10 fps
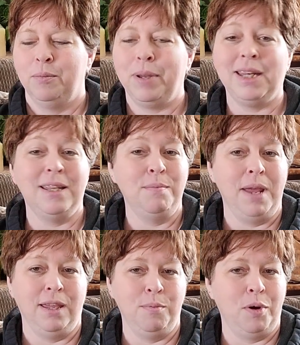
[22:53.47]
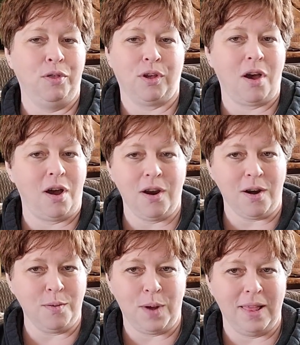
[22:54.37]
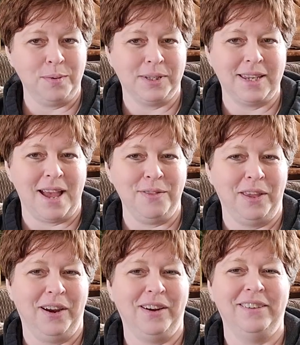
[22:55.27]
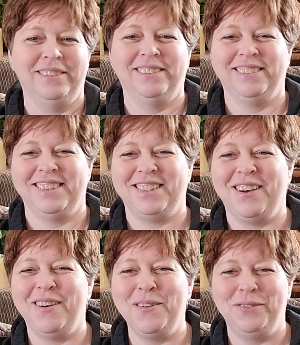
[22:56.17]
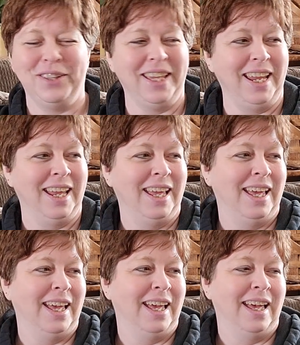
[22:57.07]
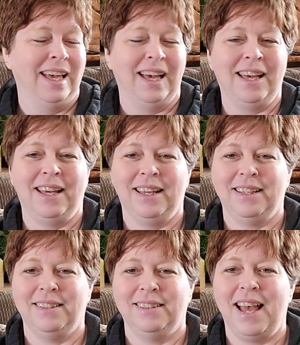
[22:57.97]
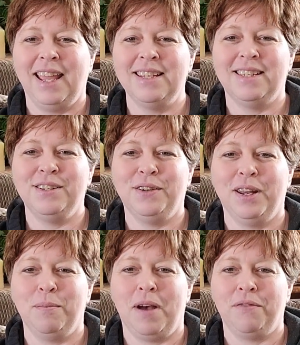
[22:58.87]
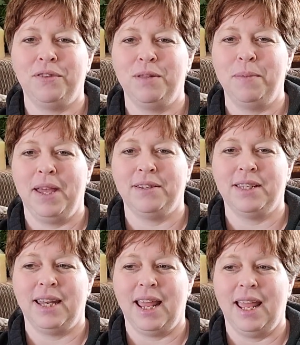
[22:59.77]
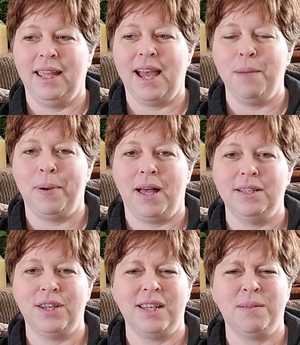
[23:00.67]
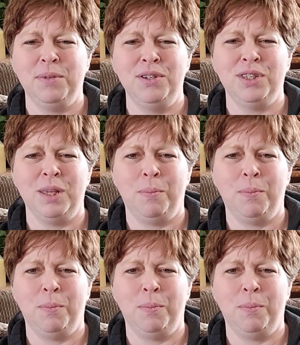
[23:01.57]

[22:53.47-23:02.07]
But I did make you both a card while I was down there. So hopefully I can still get them off in the mail today. I apologize. I'm usually